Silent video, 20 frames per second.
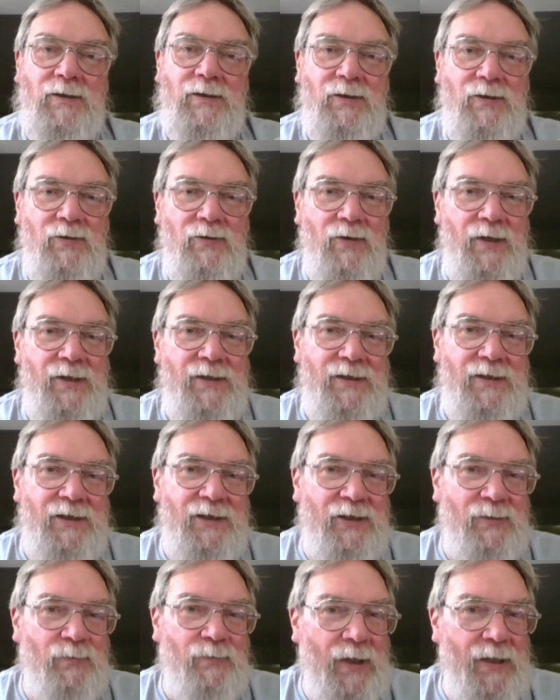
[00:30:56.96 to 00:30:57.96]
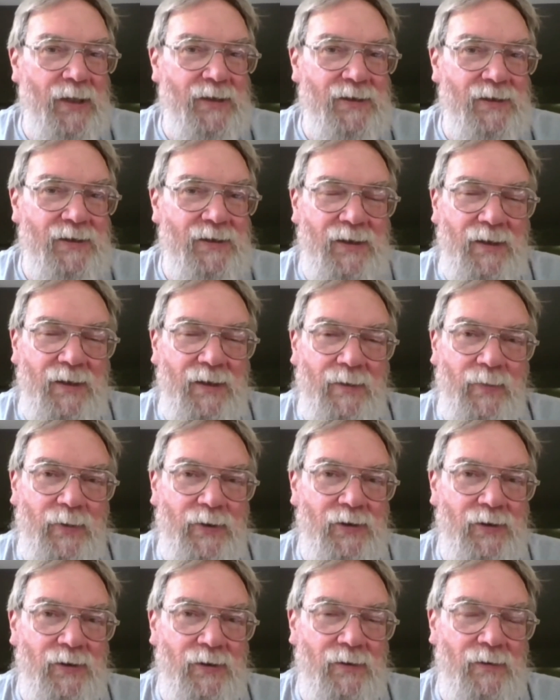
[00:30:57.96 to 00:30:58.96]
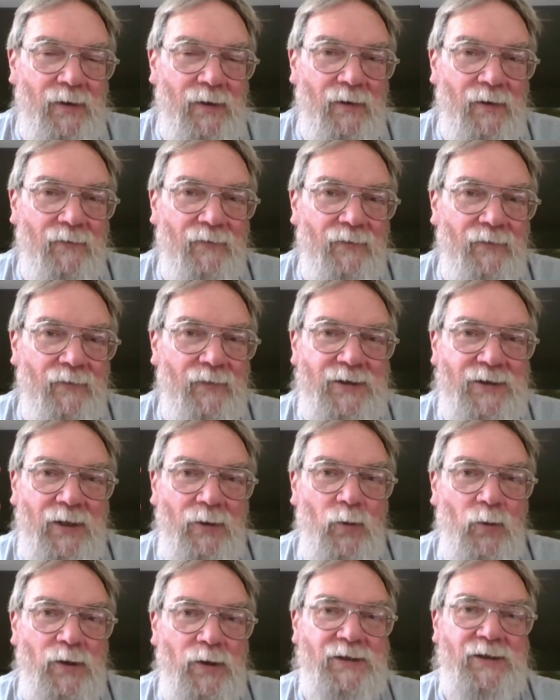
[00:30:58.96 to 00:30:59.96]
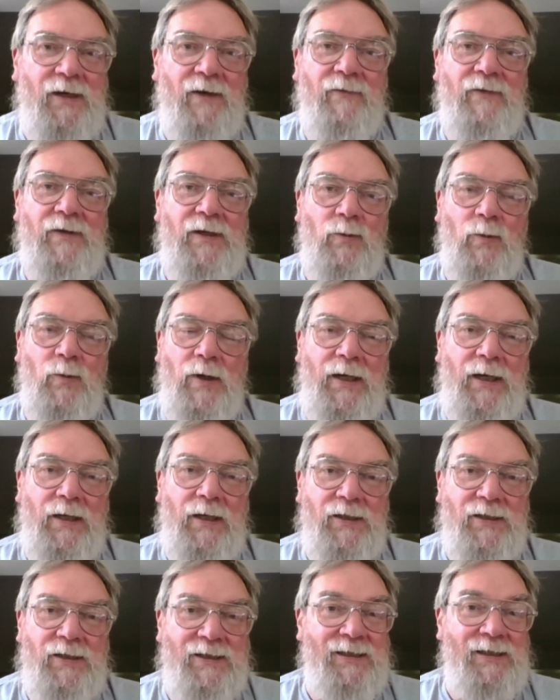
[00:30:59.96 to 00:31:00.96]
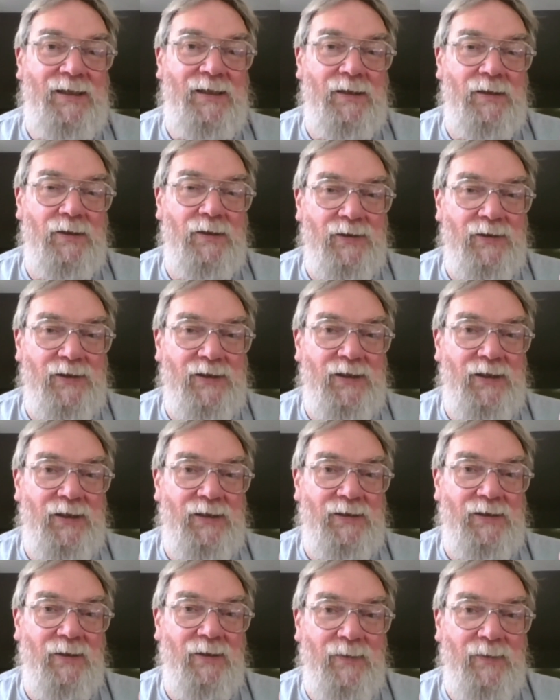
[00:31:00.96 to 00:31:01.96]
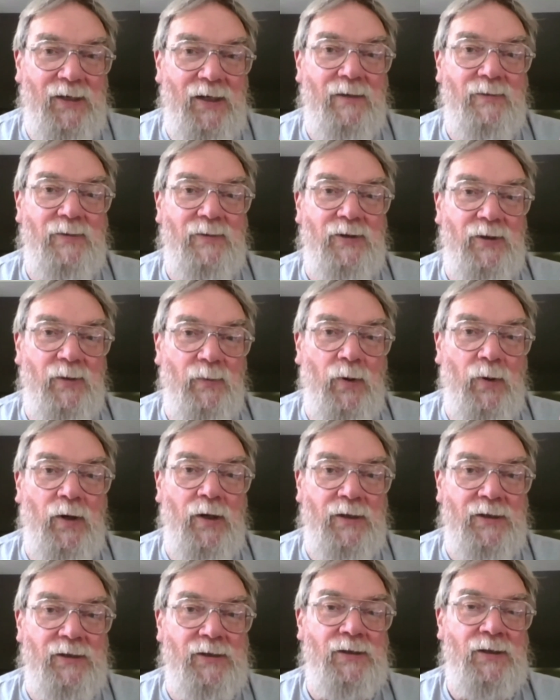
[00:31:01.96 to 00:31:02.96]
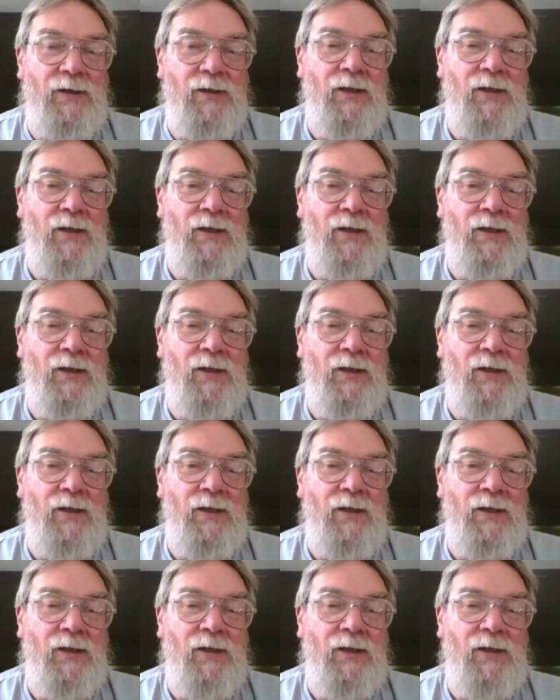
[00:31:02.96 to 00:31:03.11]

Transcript: crazy spikes in temperature of, say, 170, 180 C that you'll see sometimes on the parts